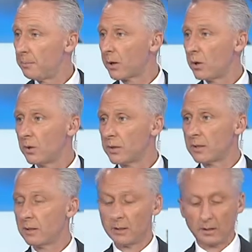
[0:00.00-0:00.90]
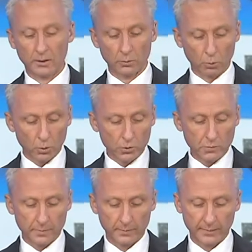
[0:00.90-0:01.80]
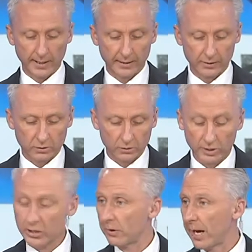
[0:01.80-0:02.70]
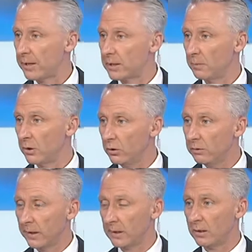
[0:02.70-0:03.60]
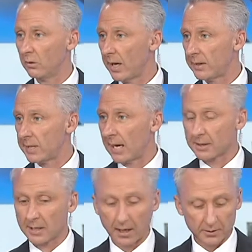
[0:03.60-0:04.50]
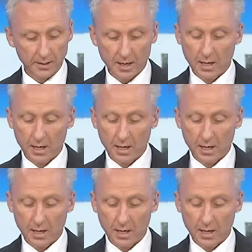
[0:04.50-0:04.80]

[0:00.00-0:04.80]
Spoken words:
Because the room that the Treasurer had to manoeuvre around tax cuts